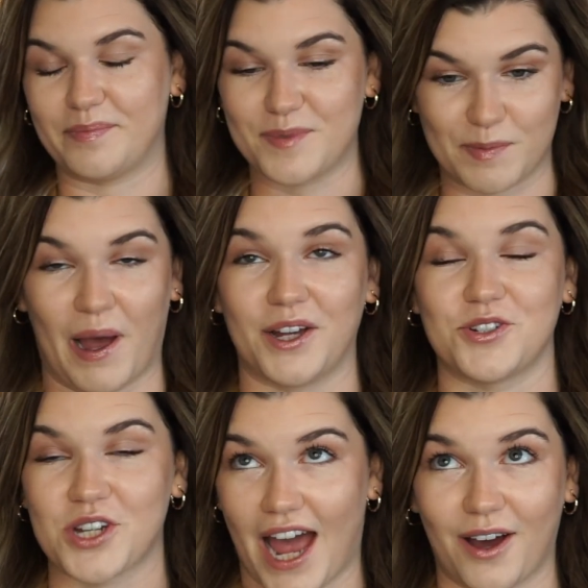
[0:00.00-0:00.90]

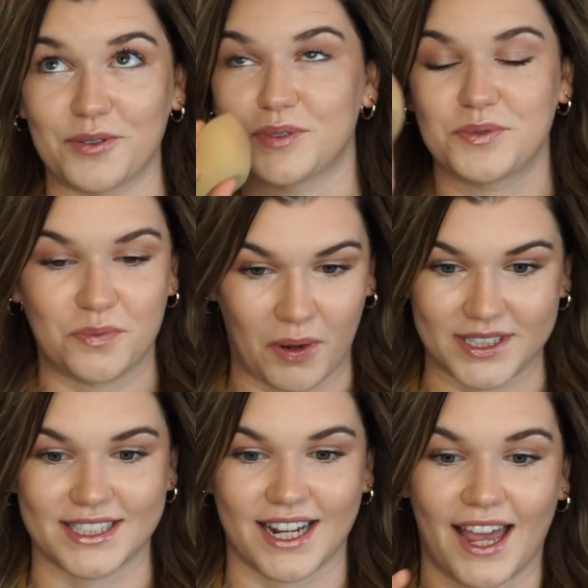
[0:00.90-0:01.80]
sponge out
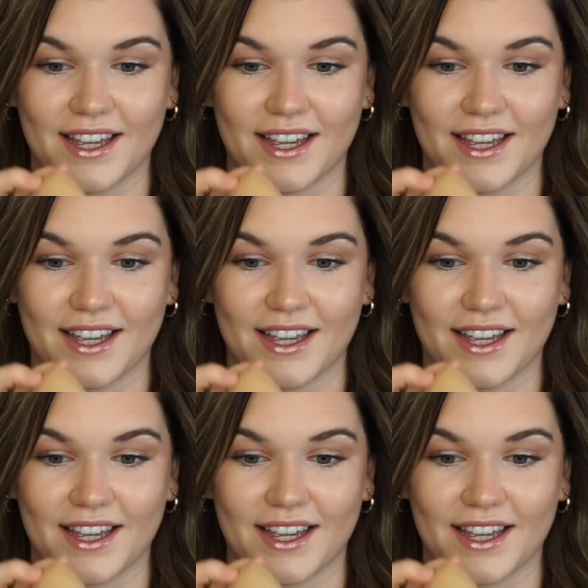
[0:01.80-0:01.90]
once a day,